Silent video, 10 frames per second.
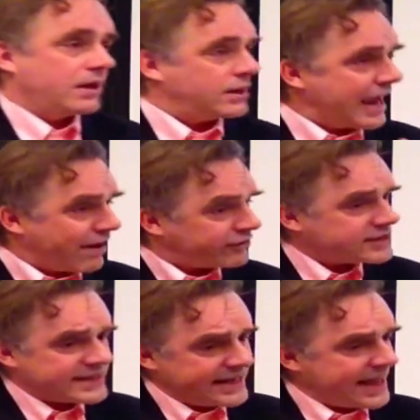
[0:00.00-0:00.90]
you have to
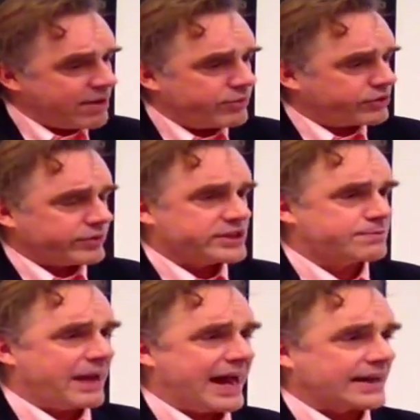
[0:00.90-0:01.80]
say that with
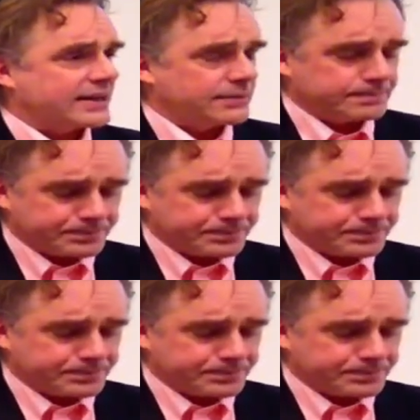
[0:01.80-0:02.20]
respect.